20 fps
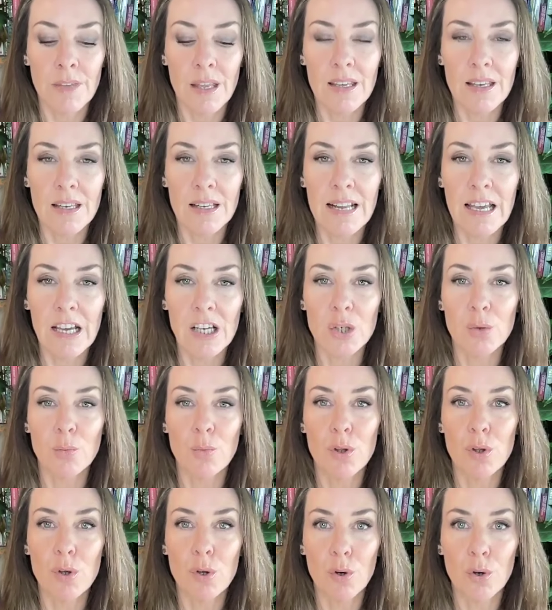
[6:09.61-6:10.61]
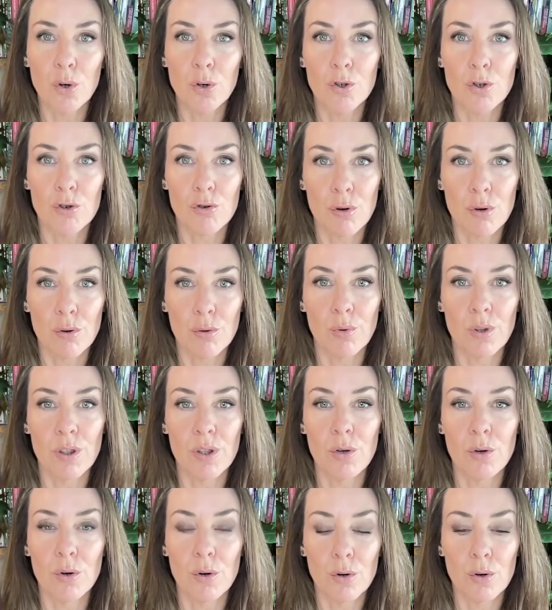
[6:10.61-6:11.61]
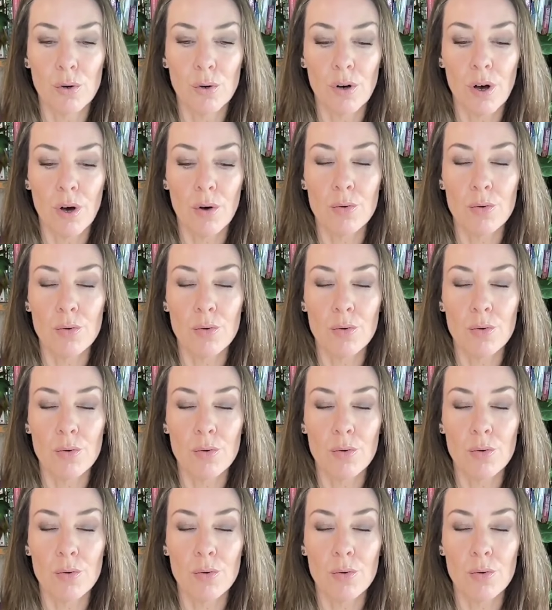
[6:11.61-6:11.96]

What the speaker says: in connection with your truth, with your